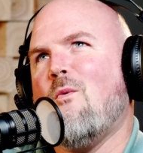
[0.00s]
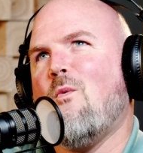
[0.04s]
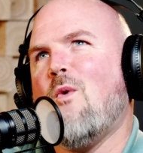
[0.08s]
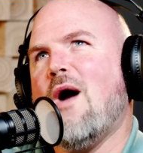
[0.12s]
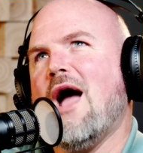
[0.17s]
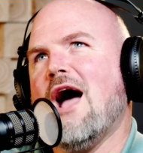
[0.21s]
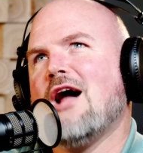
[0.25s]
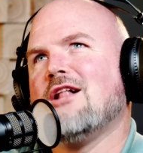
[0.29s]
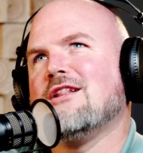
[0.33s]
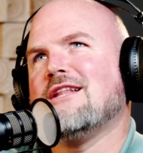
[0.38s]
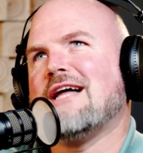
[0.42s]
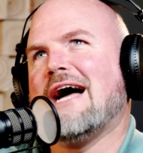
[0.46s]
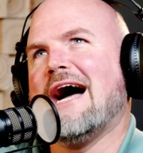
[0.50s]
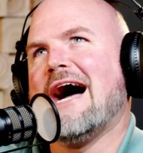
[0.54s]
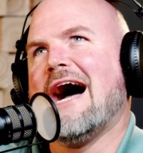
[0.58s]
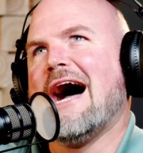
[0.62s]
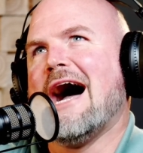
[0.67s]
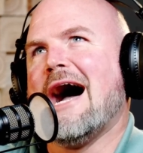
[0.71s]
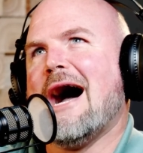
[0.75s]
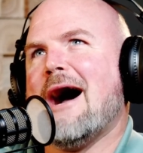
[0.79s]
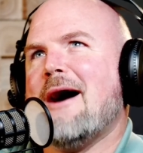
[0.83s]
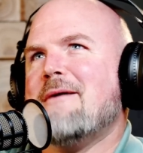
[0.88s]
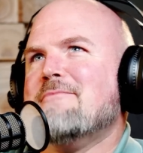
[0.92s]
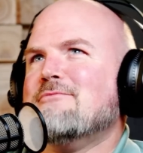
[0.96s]
Well,
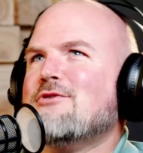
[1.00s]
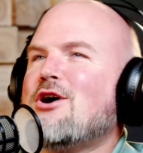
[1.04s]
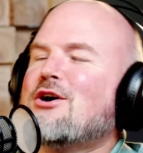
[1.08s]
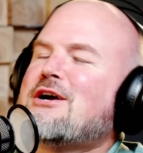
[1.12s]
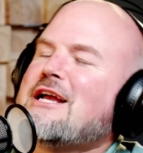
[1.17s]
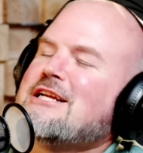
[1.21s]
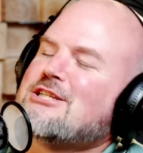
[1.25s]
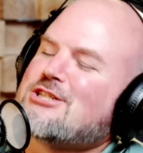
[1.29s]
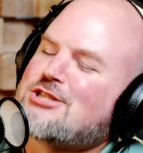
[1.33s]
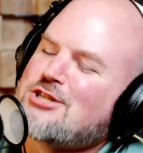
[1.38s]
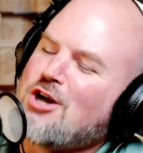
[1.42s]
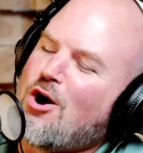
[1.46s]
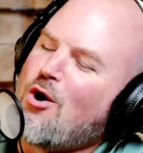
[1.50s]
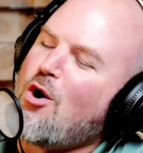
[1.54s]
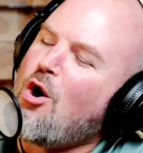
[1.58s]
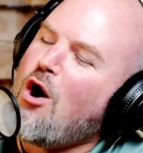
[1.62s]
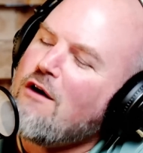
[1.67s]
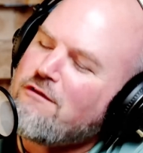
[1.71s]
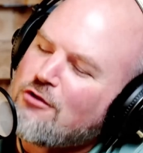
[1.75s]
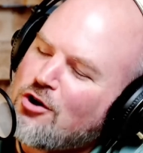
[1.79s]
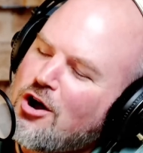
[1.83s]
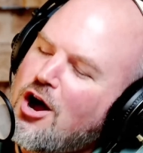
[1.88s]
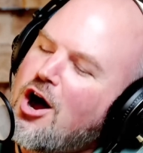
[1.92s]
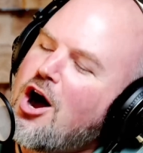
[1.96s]
okay. So
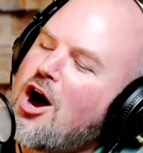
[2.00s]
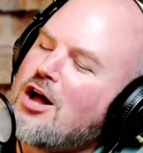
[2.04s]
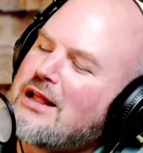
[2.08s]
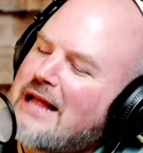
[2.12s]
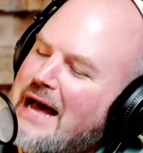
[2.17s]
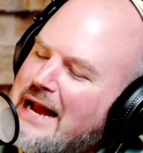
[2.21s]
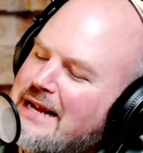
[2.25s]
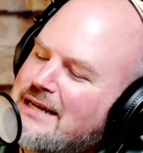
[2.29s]
overall,